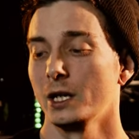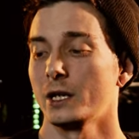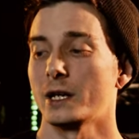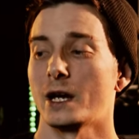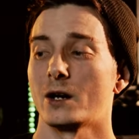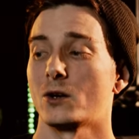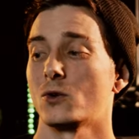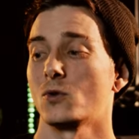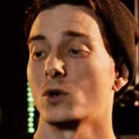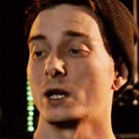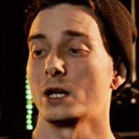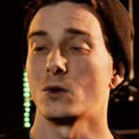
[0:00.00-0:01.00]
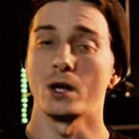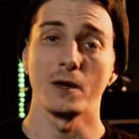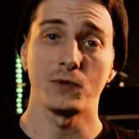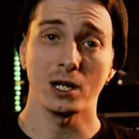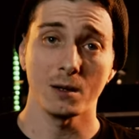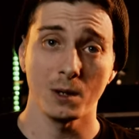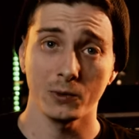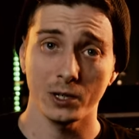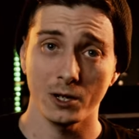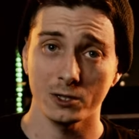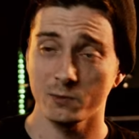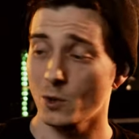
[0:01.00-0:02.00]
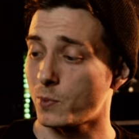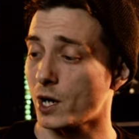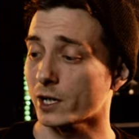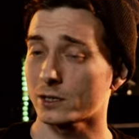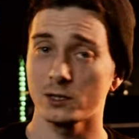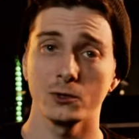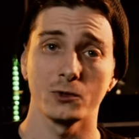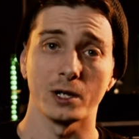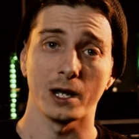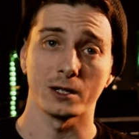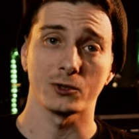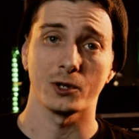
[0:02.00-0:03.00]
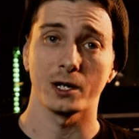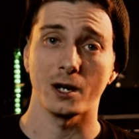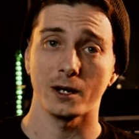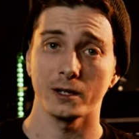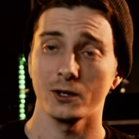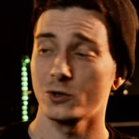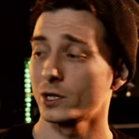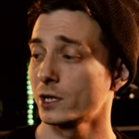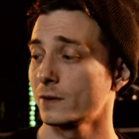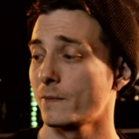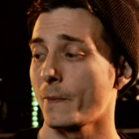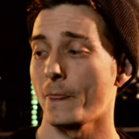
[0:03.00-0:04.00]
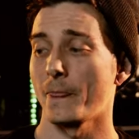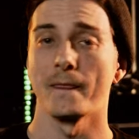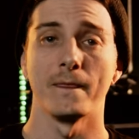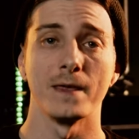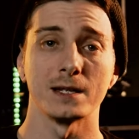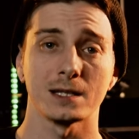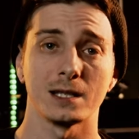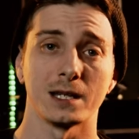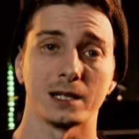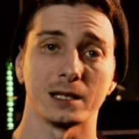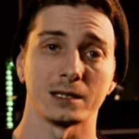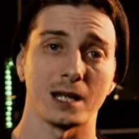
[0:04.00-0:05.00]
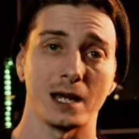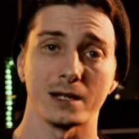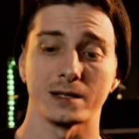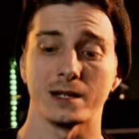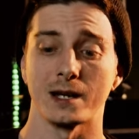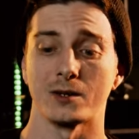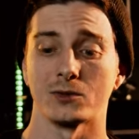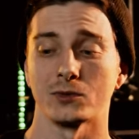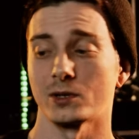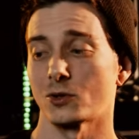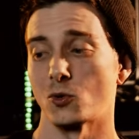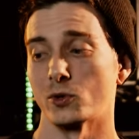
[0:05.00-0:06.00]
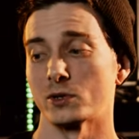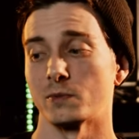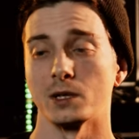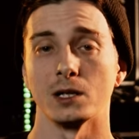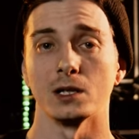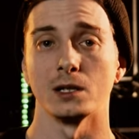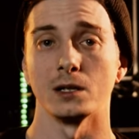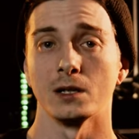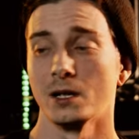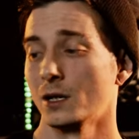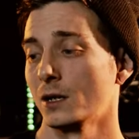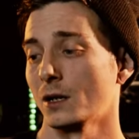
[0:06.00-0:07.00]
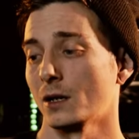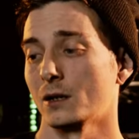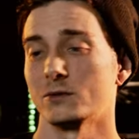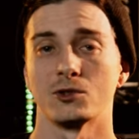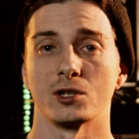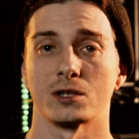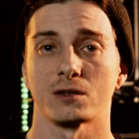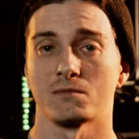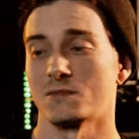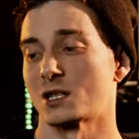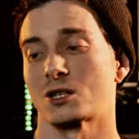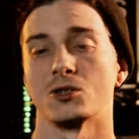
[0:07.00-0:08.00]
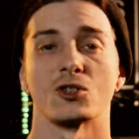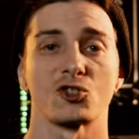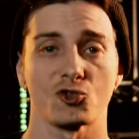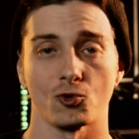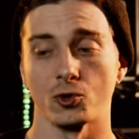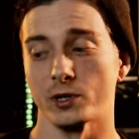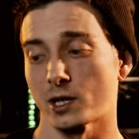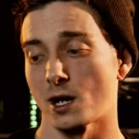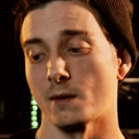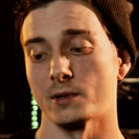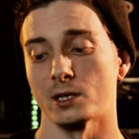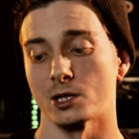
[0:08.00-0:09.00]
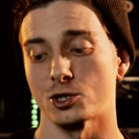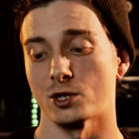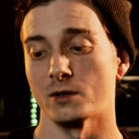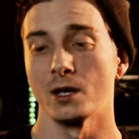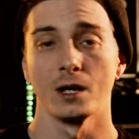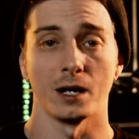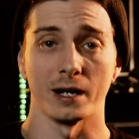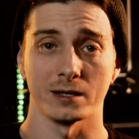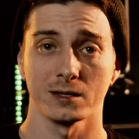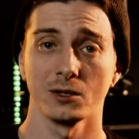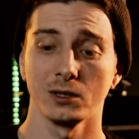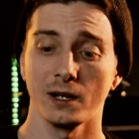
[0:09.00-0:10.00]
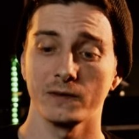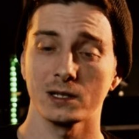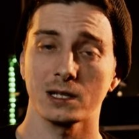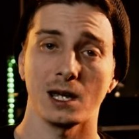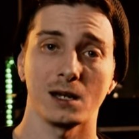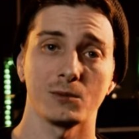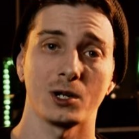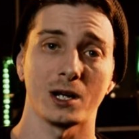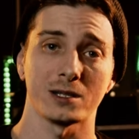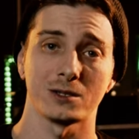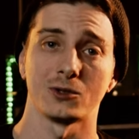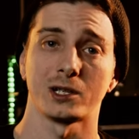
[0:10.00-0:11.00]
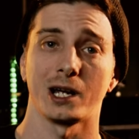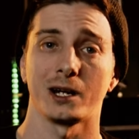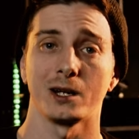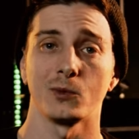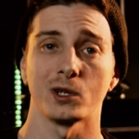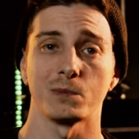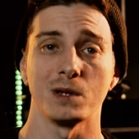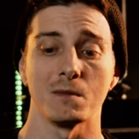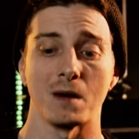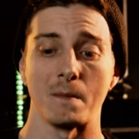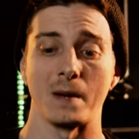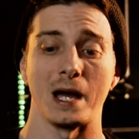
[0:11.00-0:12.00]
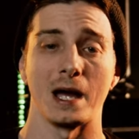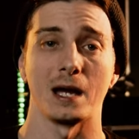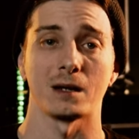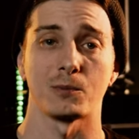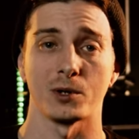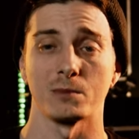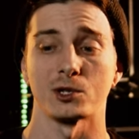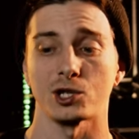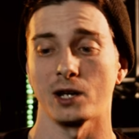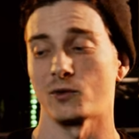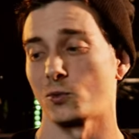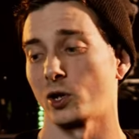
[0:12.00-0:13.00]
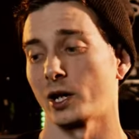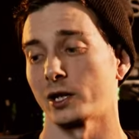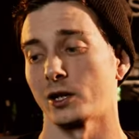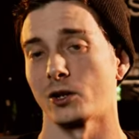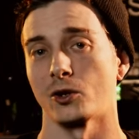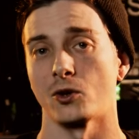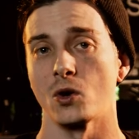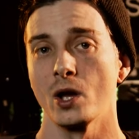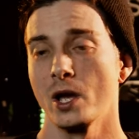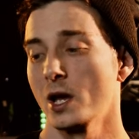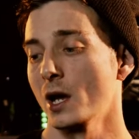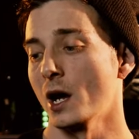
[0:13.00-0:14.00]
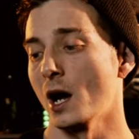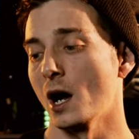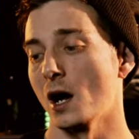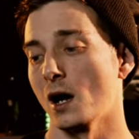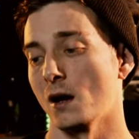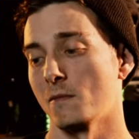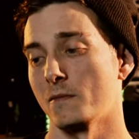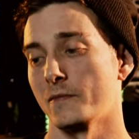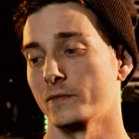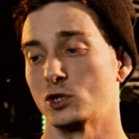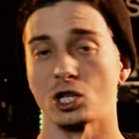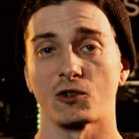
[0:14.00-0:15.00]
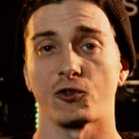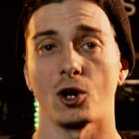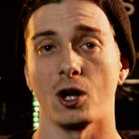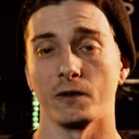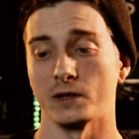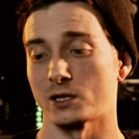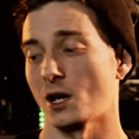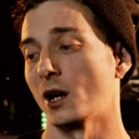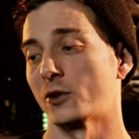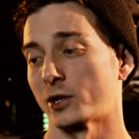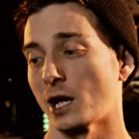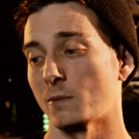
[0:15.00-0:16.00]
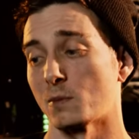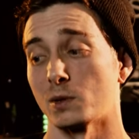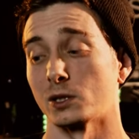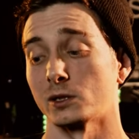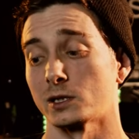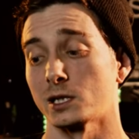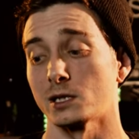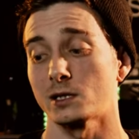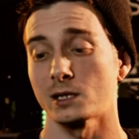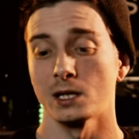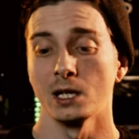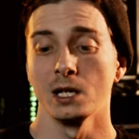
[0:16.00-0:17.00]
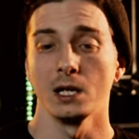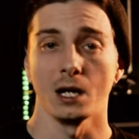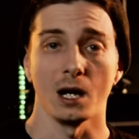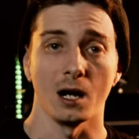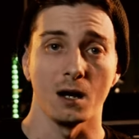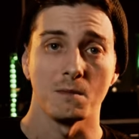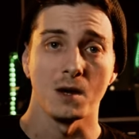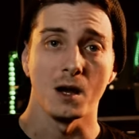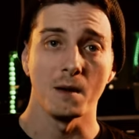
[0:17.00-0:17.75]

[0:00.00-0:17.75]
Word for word: Now, if they come up with an Osmo Pocket 2 and it has great audio in it, this thing is hands down going to be just, it's going to destroy the competition. I still love this camera. I still carry it with me in my bag pretty much everywhere I go, um, just for all of its other capabilities. Um,